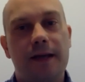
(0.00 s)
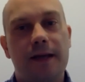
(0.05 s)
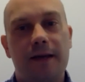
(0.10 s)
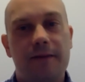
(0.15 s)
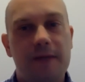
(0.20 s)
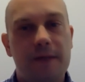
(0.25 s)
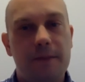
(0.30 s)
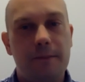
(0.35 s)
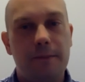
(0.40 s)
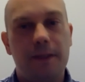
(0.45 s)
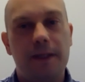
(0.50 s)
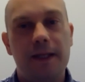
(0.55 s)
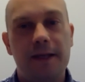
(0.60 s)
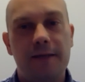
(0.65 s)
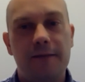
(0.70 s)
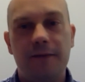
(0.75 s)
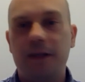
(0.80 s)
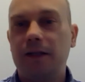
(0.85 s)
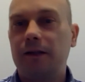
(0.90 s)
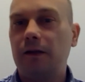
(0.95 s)
having
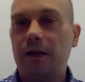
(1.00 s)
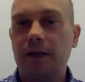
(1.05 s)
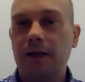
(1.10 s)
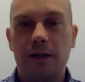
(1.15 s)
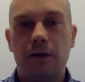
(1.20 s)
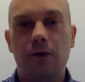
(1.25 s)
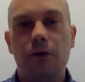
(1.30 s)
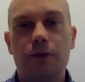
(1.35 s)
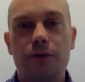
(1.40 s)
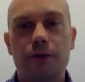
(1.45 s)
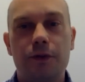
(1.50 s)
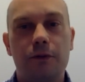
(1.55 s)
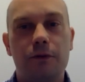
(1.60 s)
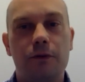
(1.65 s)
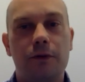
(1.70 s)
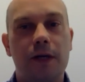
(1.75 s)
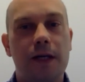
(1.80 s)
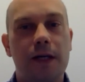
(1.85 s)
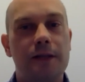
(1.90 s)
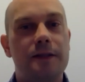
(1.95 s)
believed that I can also
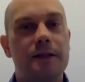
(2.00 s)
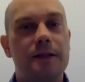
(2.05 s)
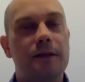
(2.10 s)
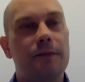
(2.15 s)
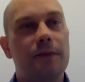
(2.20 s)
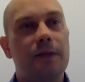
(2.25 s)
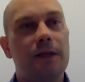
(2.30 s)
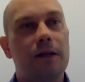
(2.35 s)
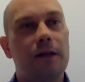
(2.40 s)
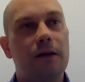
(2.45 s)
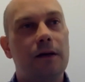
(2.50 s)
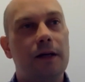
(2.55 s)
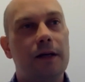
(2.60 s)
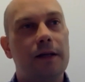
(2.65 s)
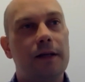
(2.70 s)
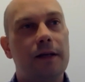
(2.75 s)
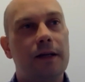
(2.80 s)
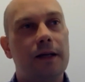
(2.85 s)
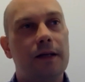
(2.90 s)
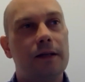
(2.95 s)
create something
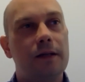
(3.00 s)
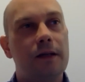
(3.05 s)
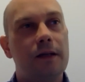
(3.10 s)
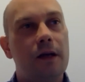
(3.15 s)
like that.